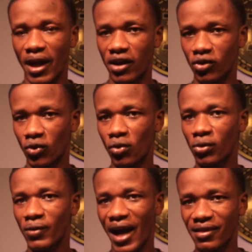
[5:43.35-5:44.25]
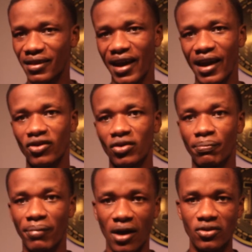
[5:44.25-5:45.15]
and you go right there to the
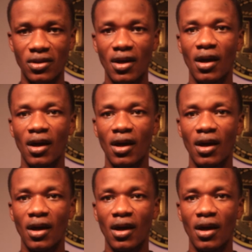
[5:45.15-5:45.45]
PAWS